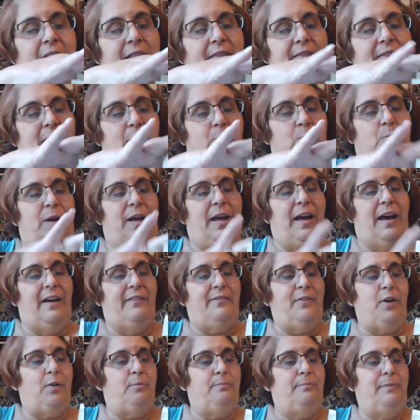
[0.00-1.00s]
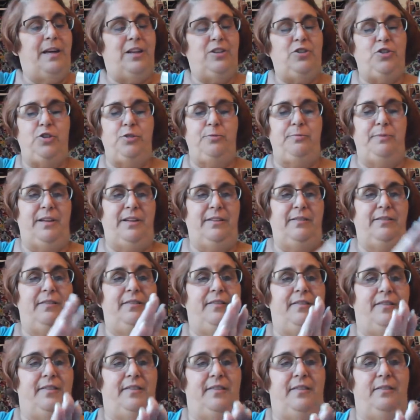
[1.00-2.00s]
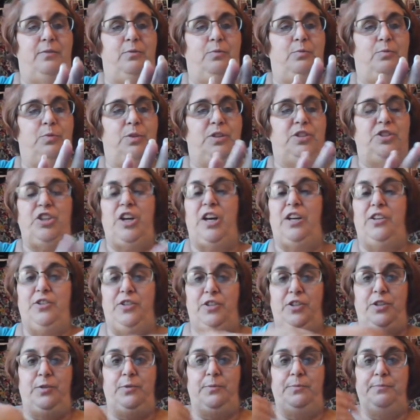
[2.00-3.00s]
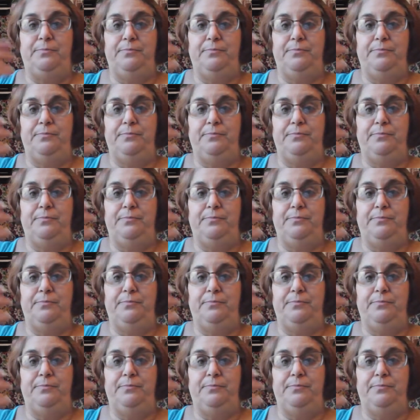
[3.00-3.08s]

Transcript: Then we have our measurements, which I do.